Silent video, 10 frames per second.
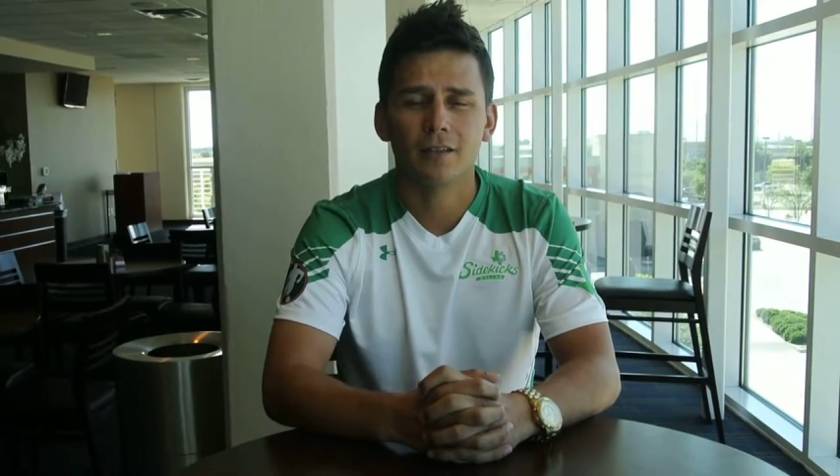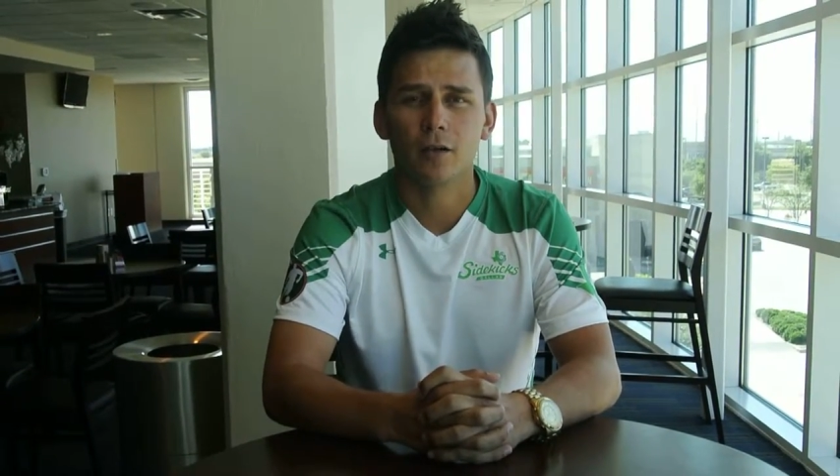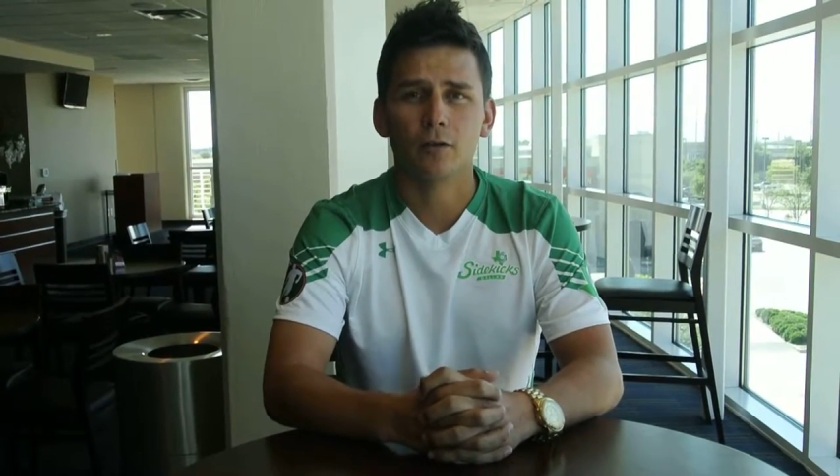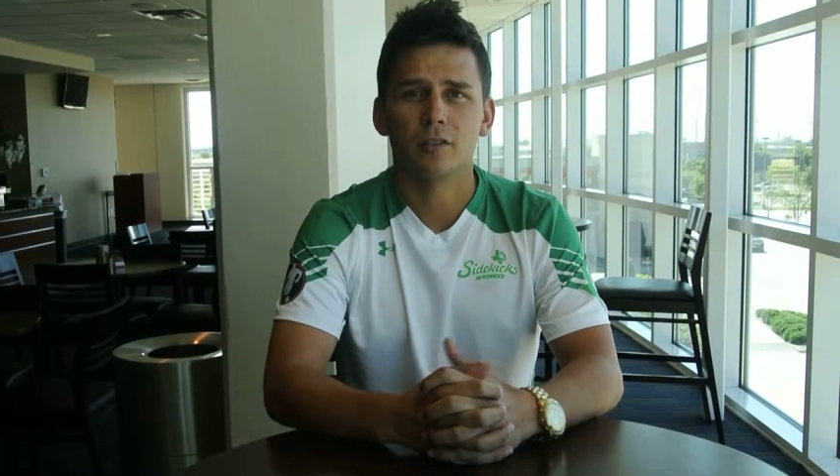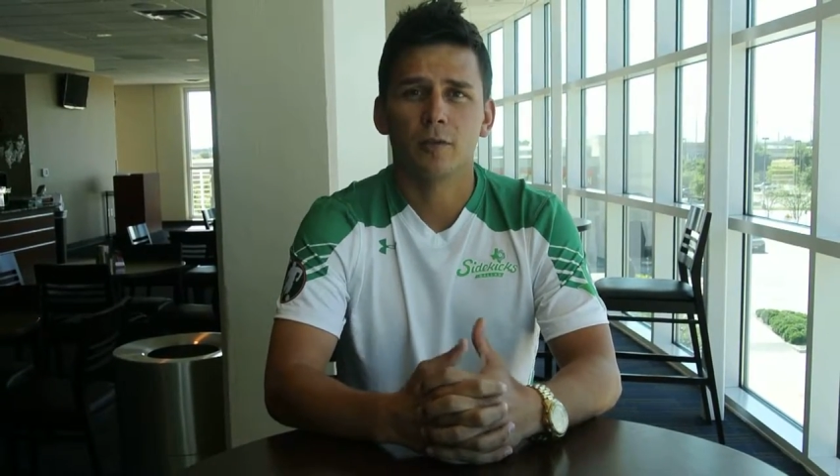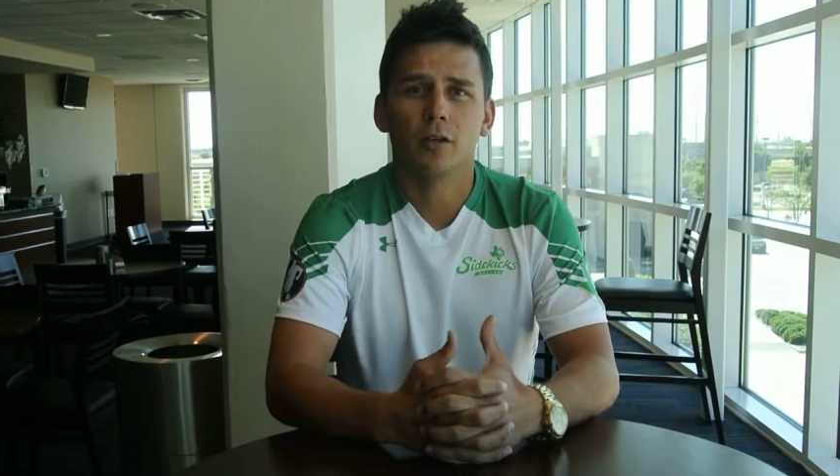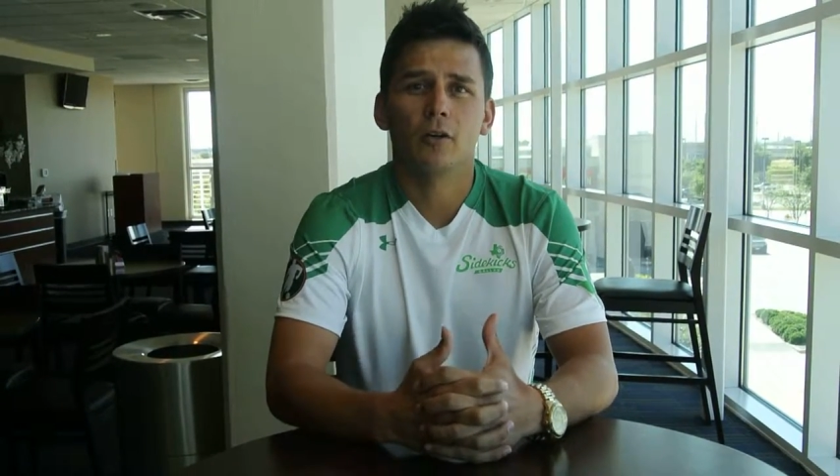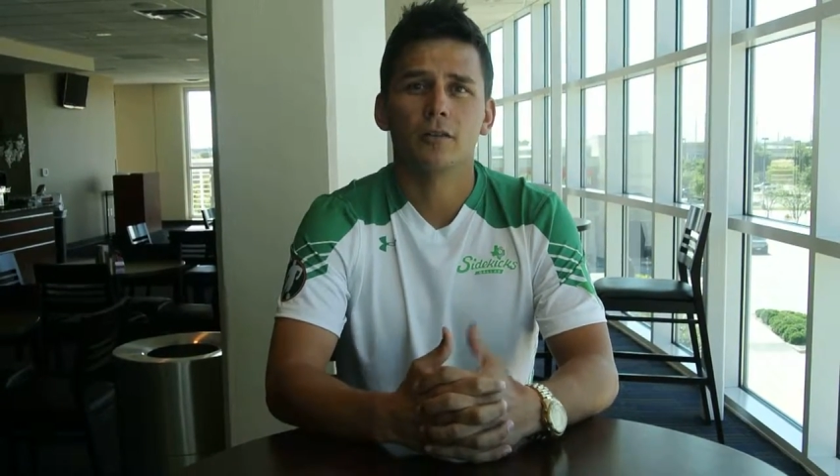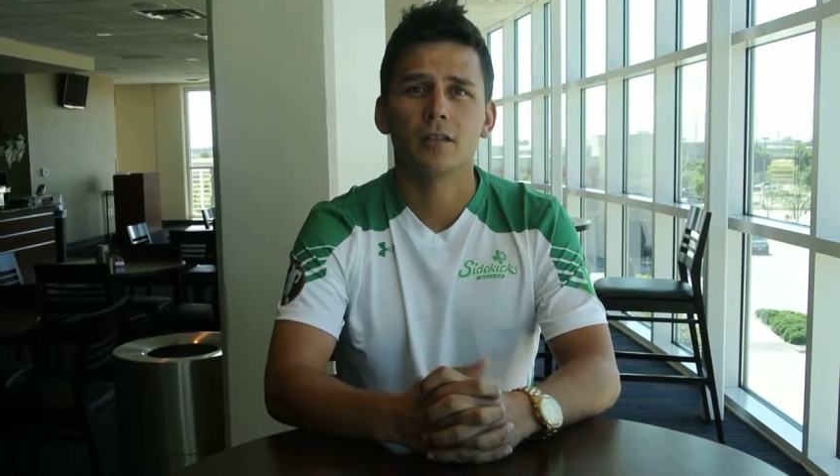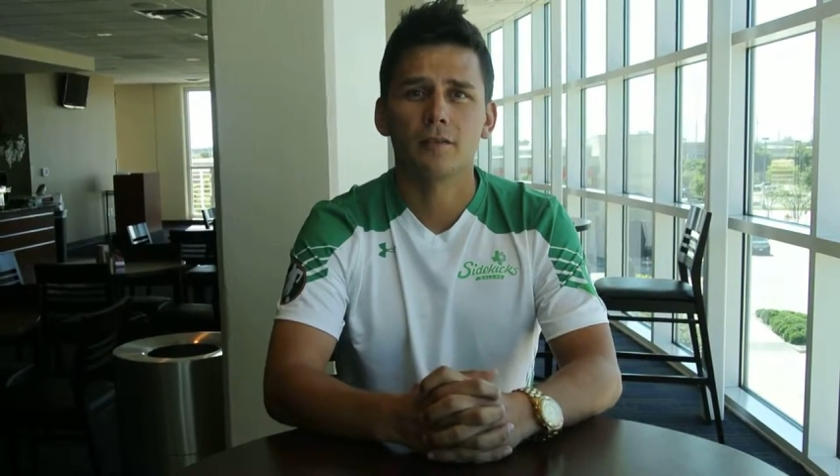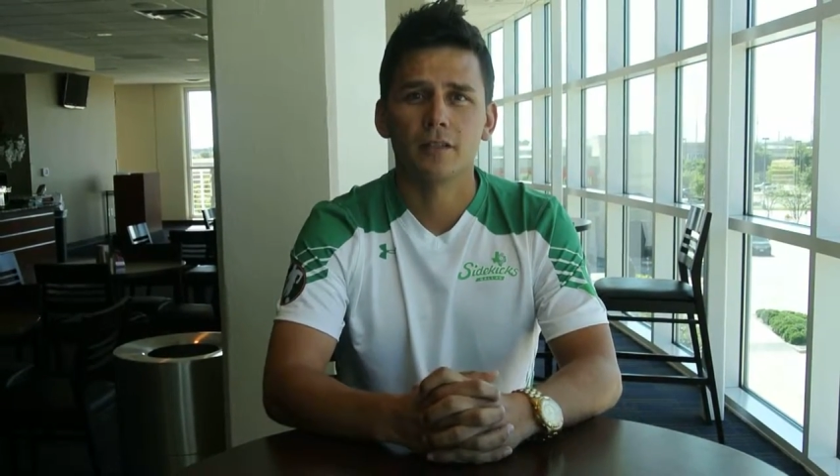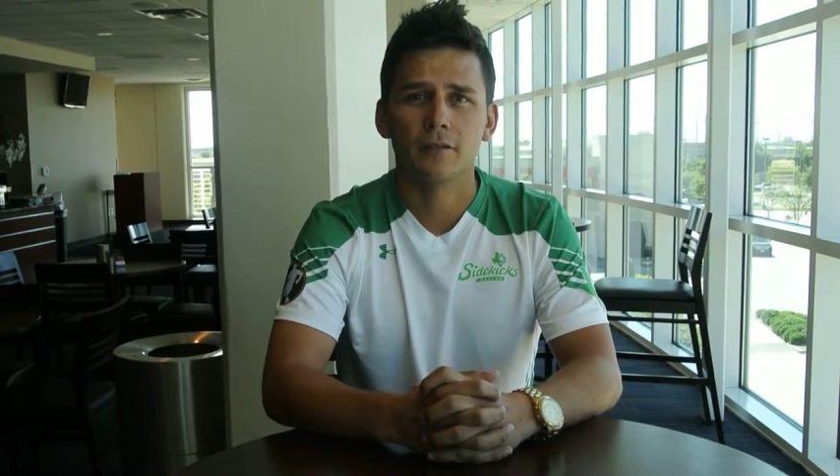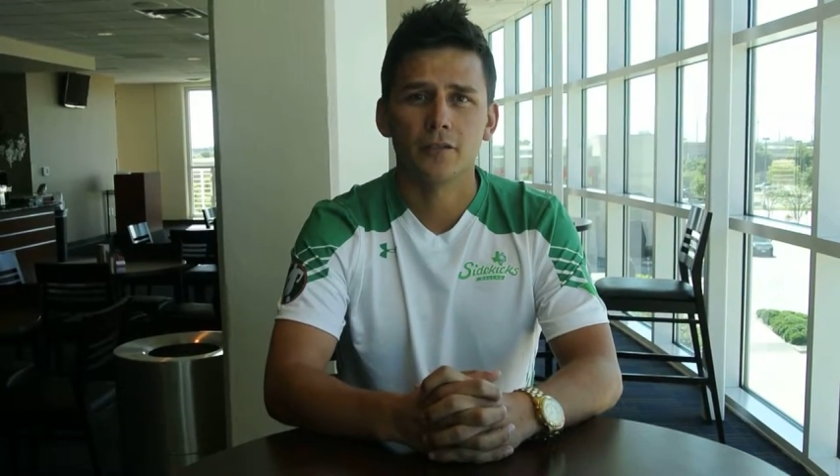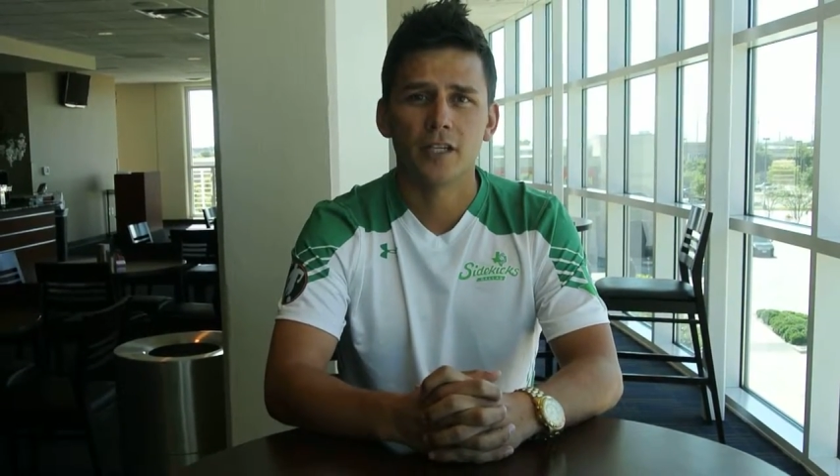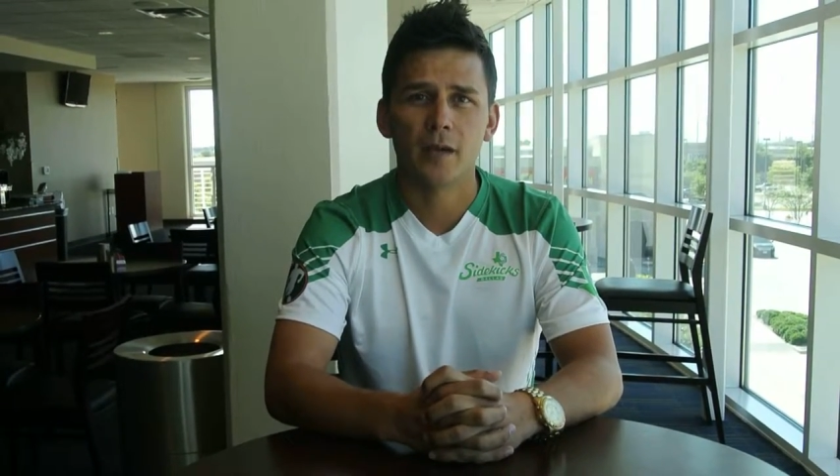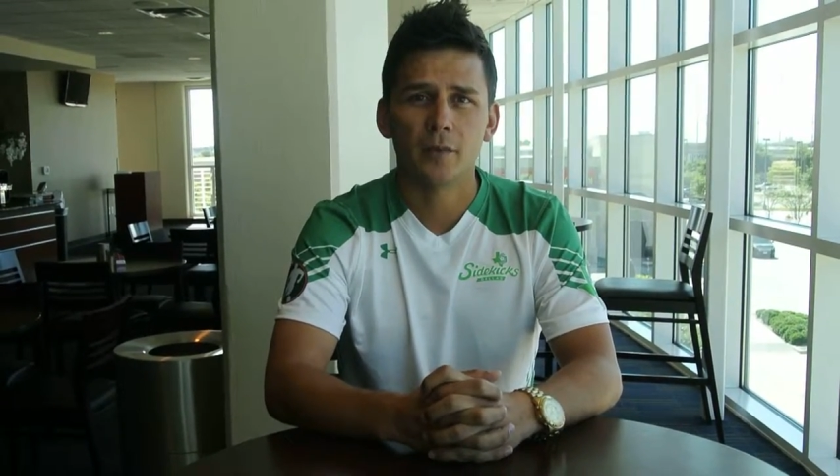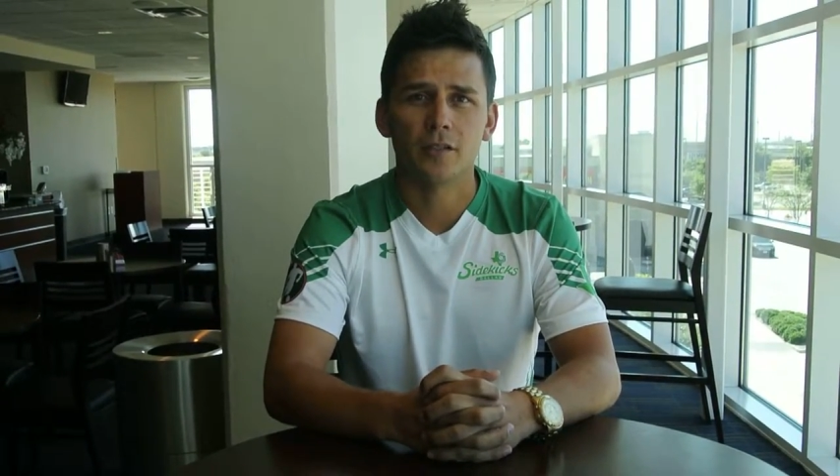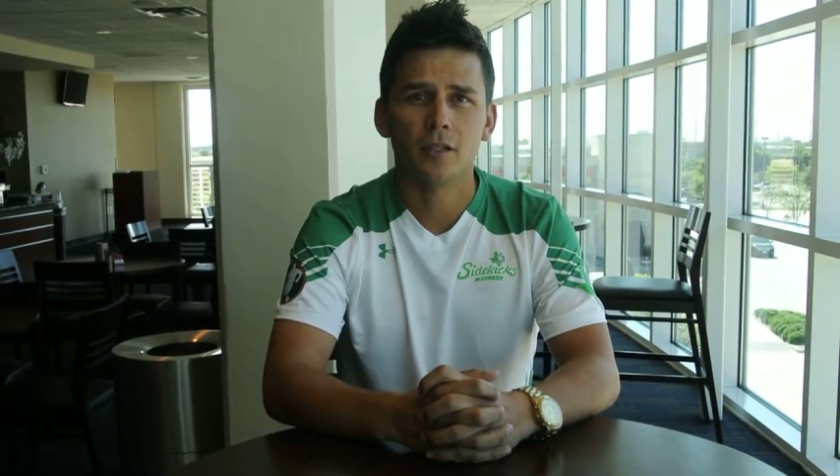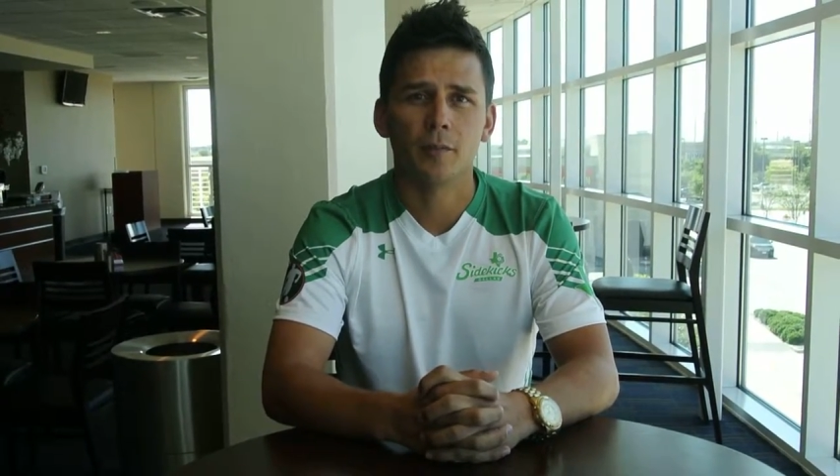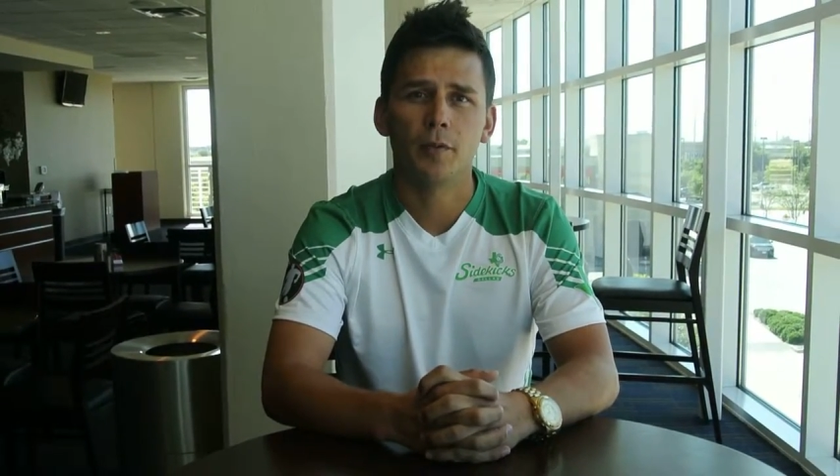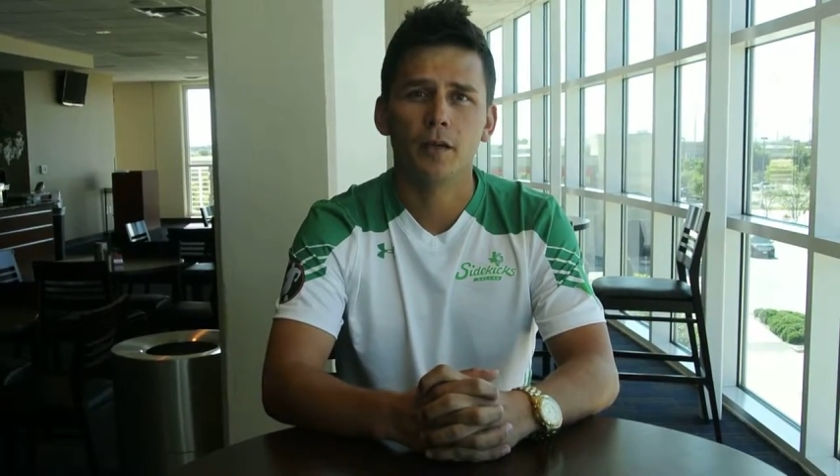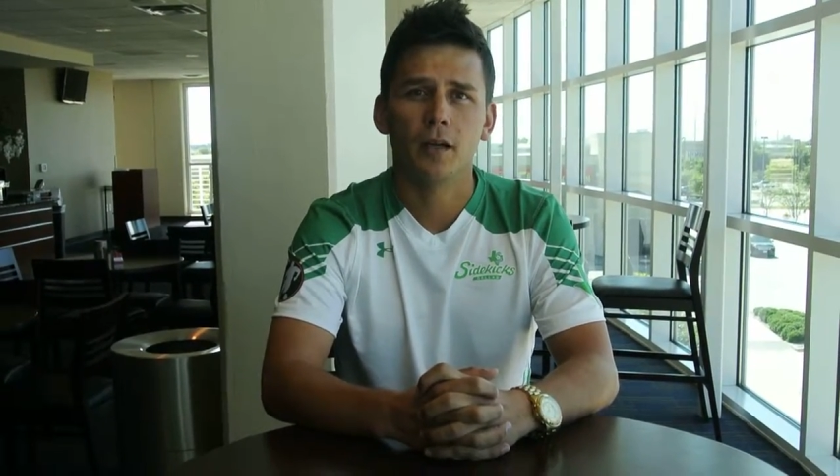the ultimate goal is obviously for championship.